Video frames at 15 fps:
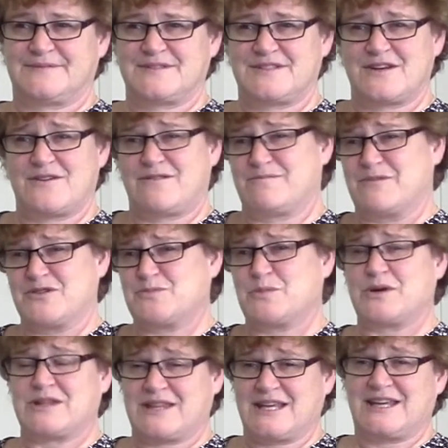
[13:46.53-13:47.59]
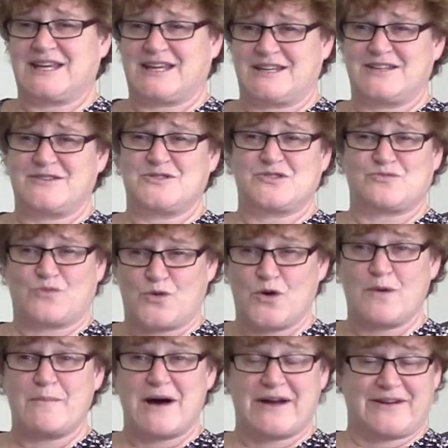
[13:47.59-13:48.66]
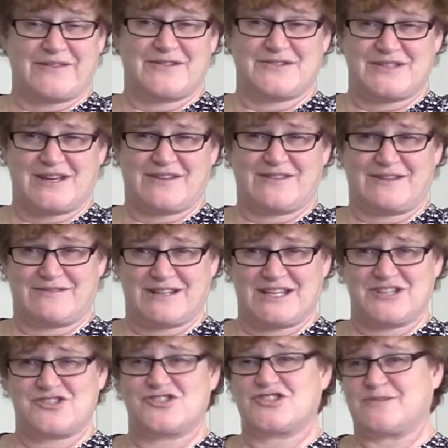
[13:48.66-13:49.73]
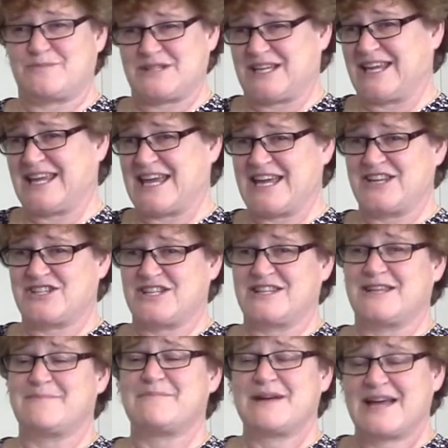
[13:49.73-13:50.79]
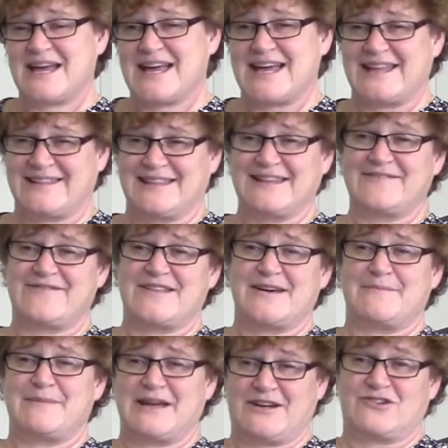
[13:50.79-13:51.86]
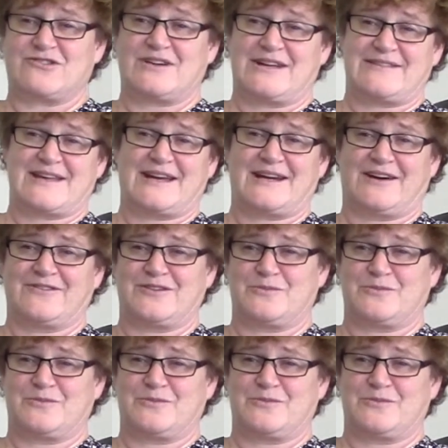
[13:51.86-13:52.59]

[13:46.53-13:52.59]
So most important thing you can do is role model those healthy relationships, engage in them, and live them, and create that healthy